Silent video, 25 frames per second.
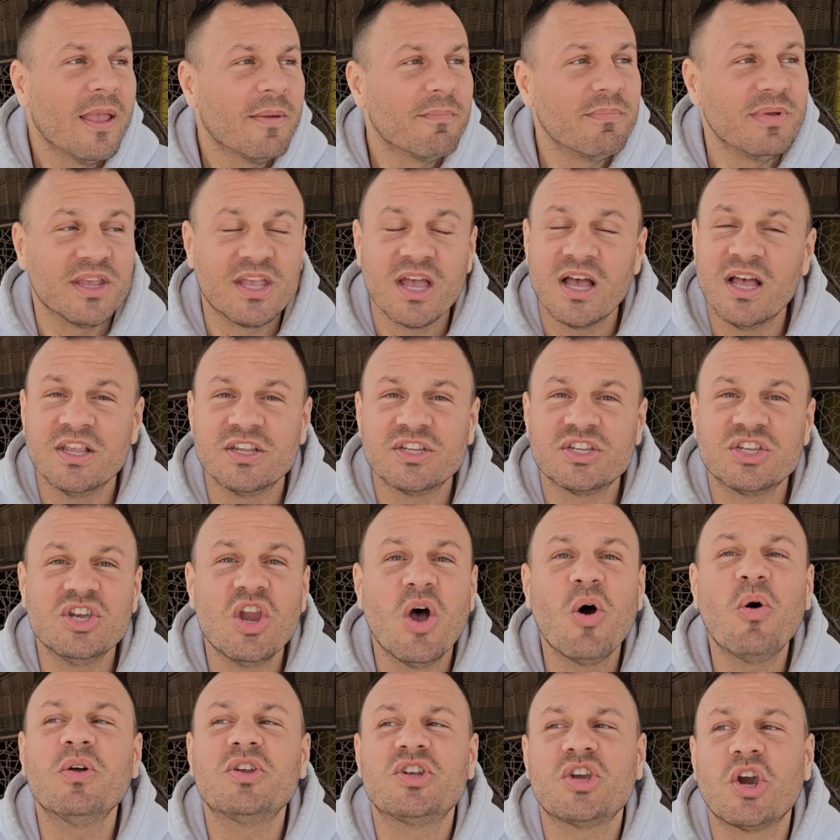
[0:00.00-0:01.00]
because
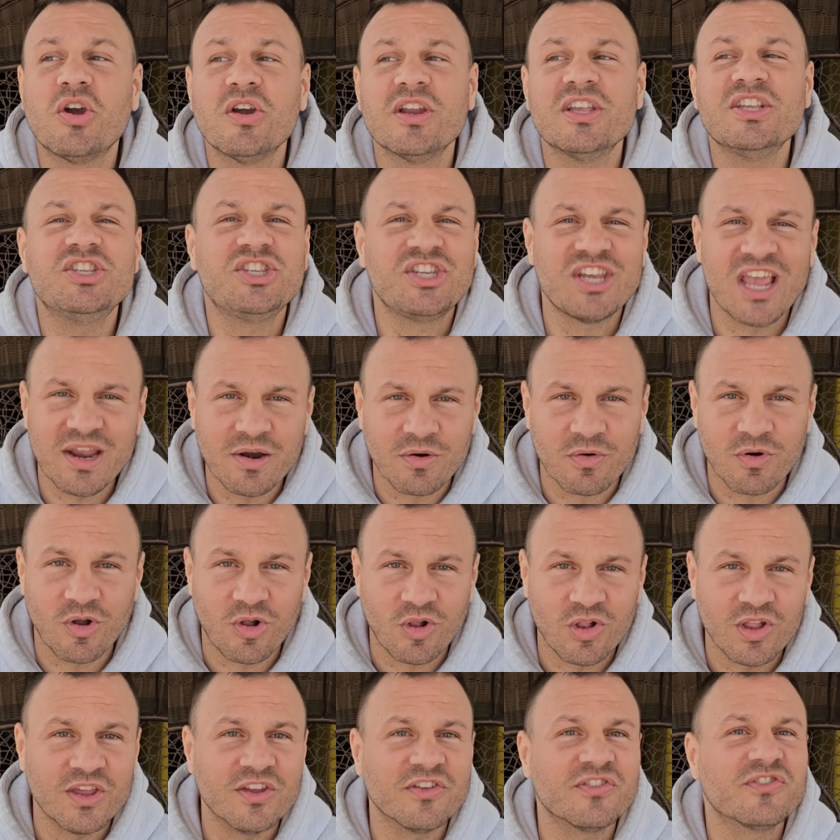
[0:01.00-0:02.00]
no attorney
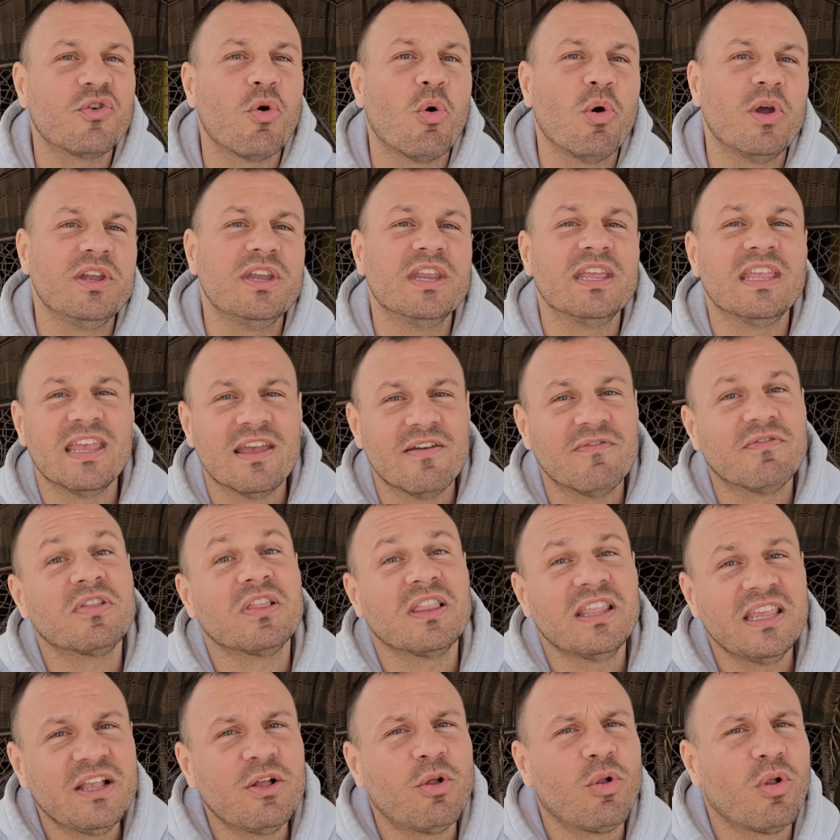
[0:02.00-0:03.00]
general is going to give
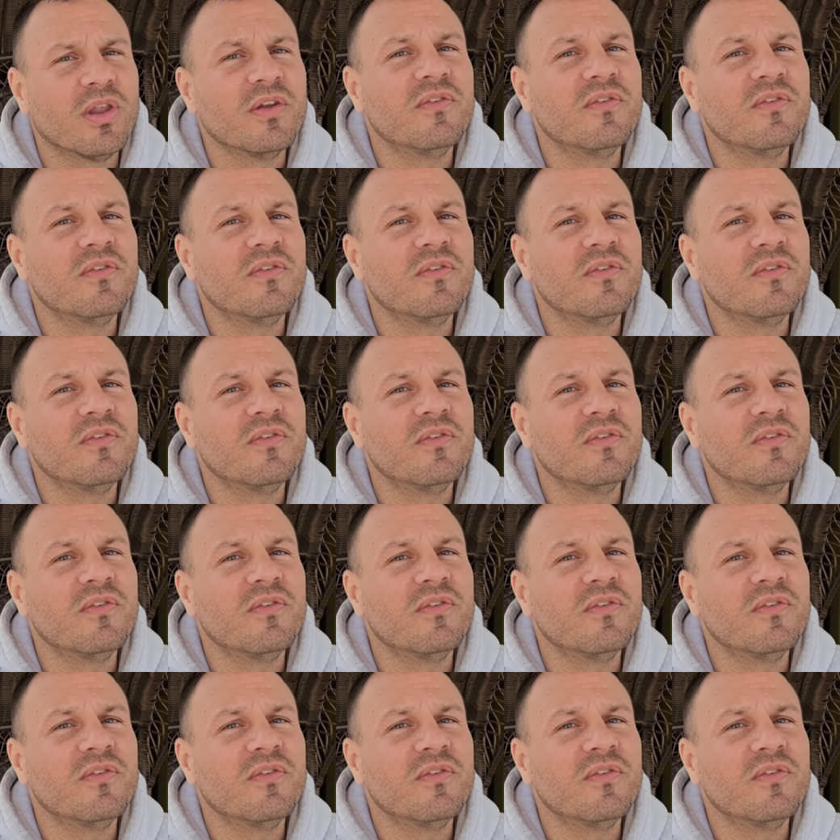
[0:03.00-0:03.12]
legal